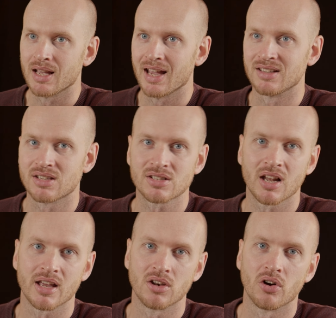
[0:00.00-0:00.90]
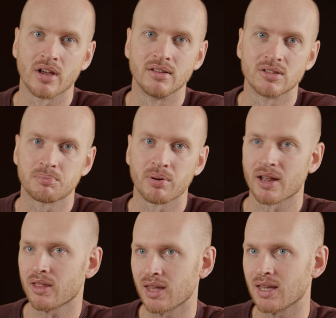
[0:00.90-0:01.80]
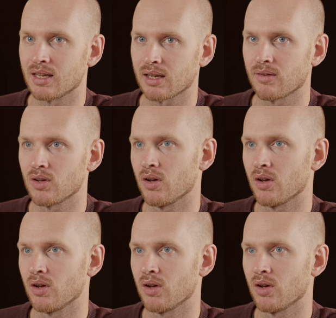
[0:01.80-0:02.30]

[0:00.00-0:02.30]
it's a slight annoyance, but I think